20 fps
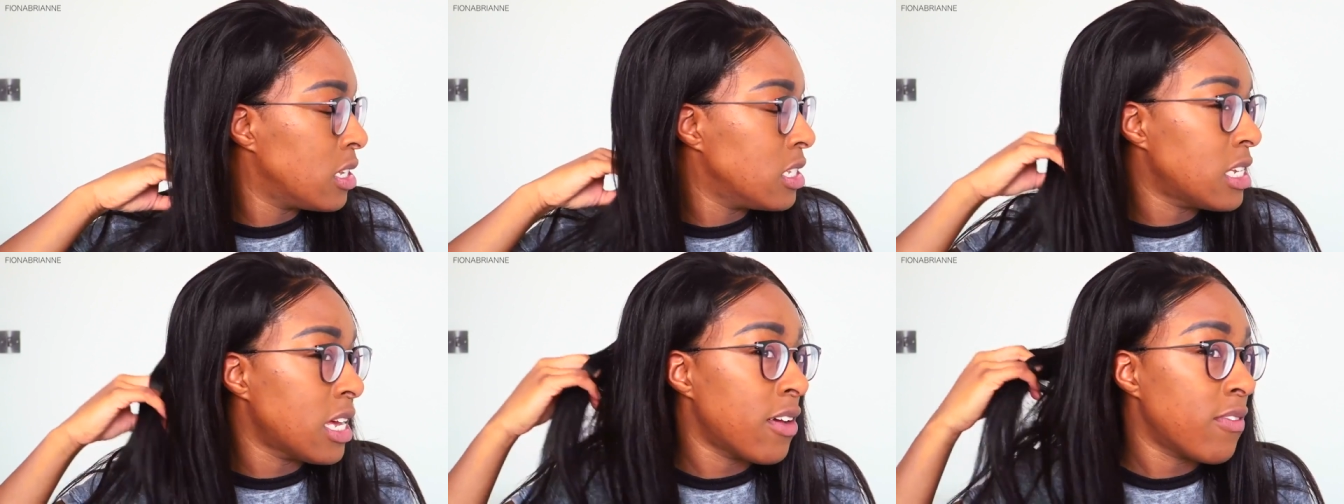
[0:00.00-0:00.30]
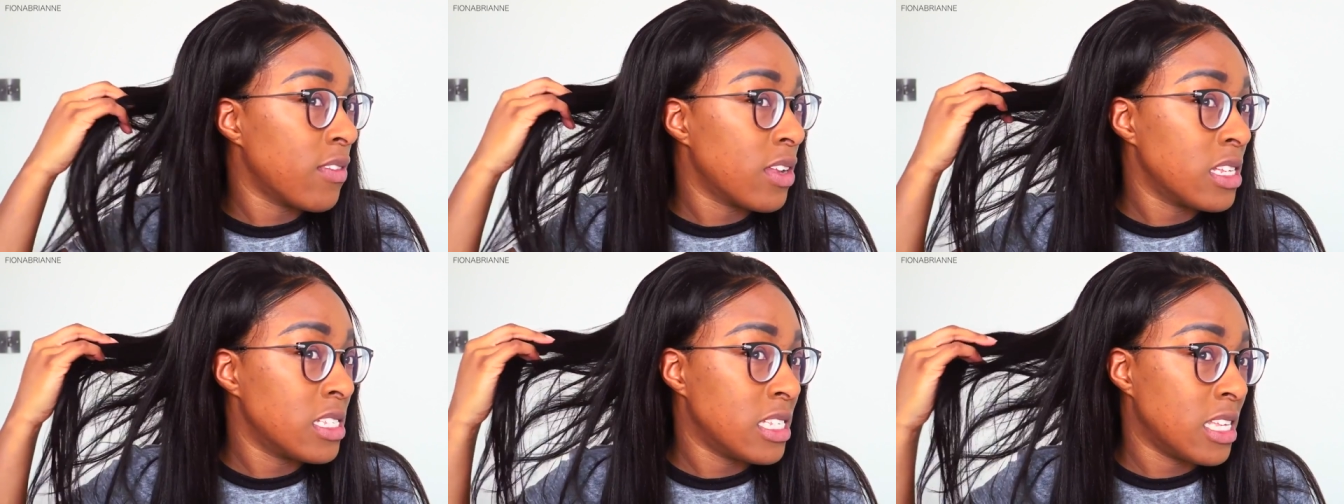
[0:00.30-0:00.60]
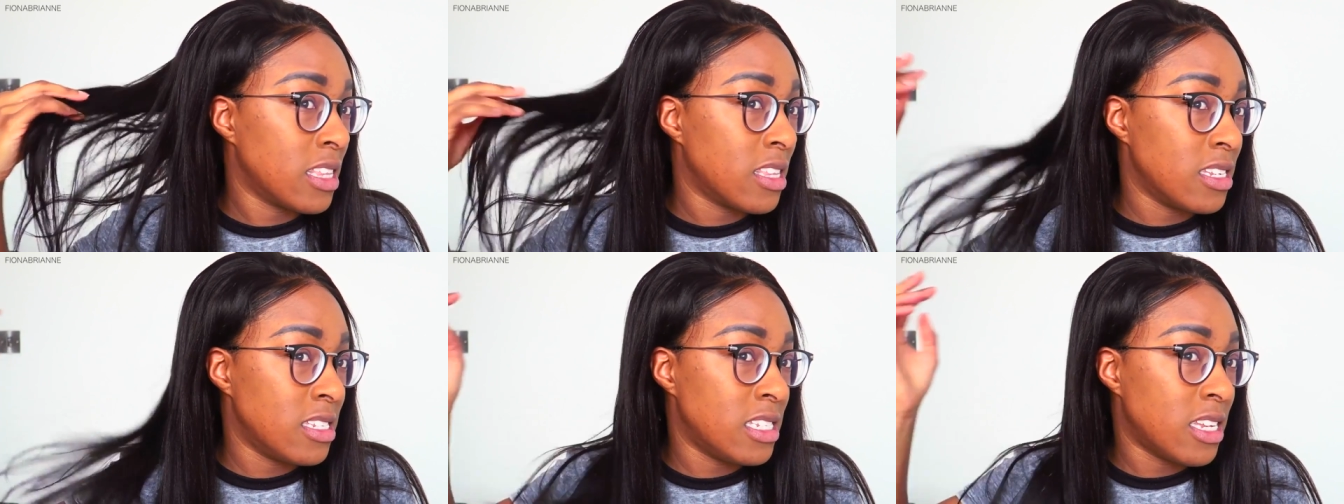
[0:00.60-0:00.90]
You can definitely
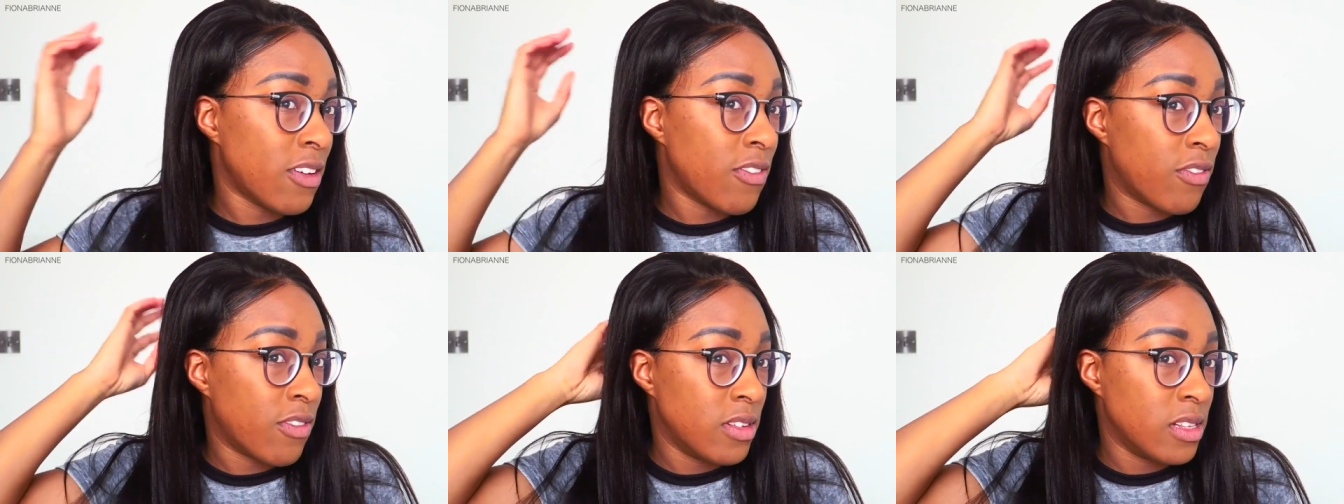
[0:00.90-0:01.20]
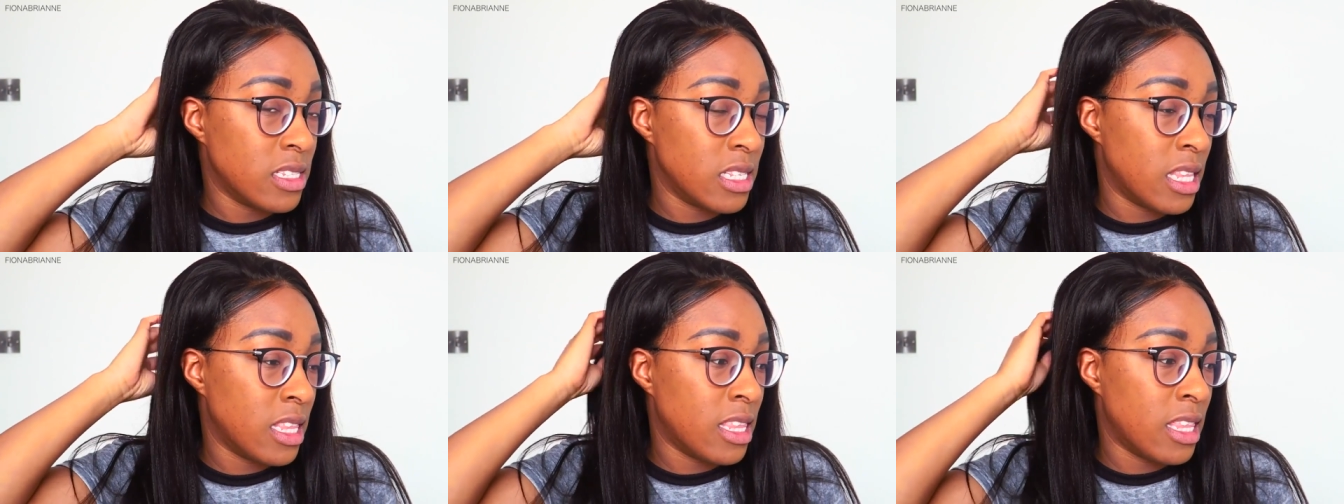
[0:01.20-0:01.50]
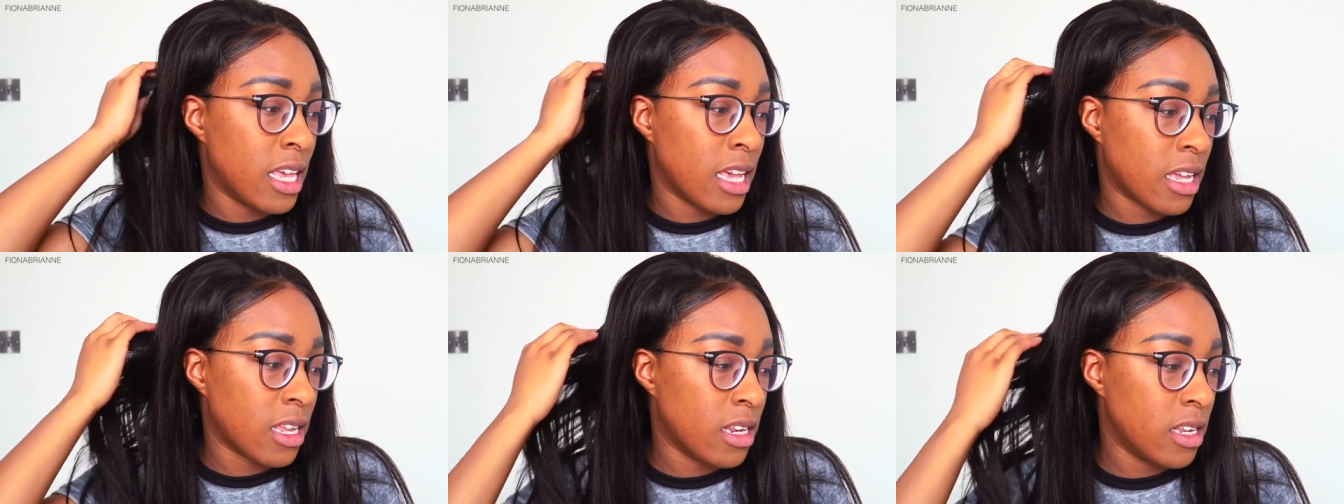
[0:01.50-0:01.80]
see the difference in
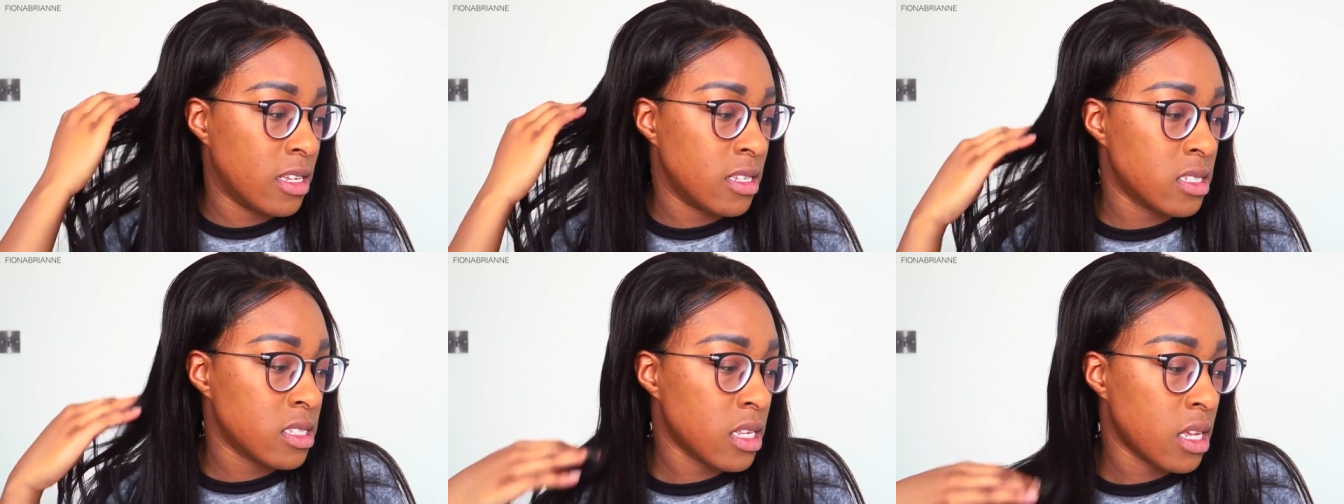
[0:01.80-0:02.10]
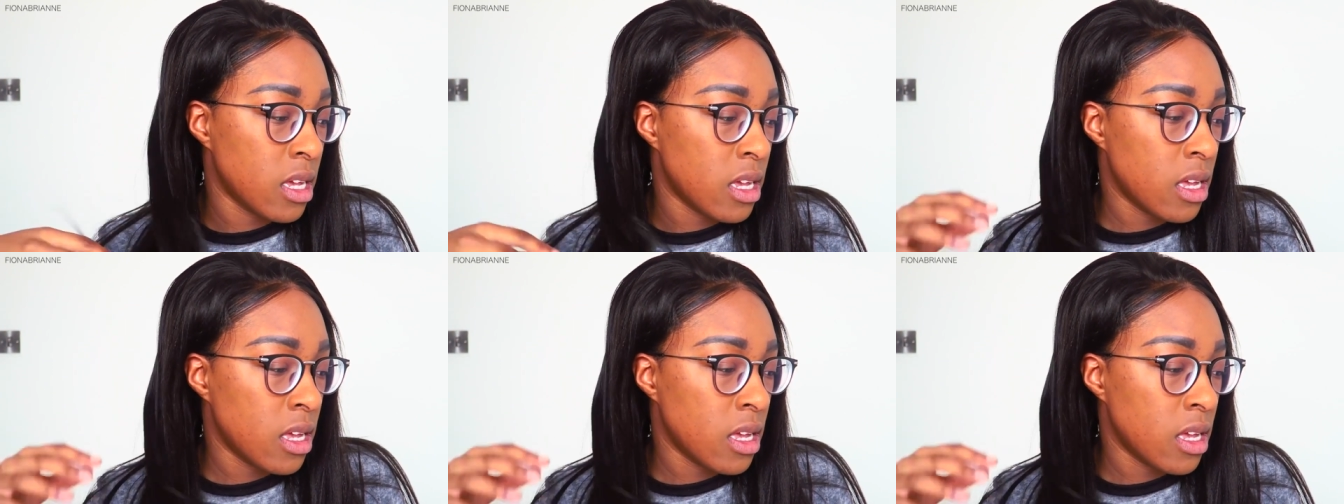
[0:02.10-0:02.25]
thickness,